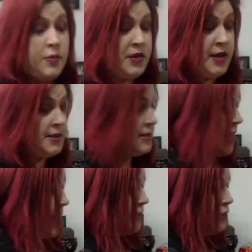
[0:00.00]
with this,
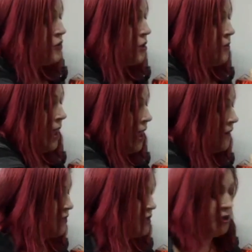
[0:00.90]
and you don't
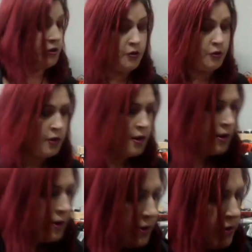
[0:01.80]
have to
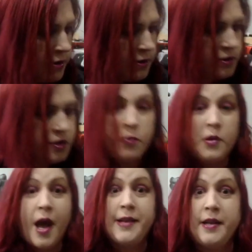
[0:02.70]
do
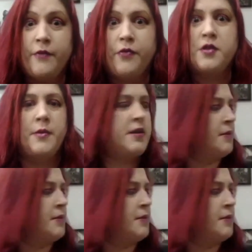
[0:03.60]
what I did for so many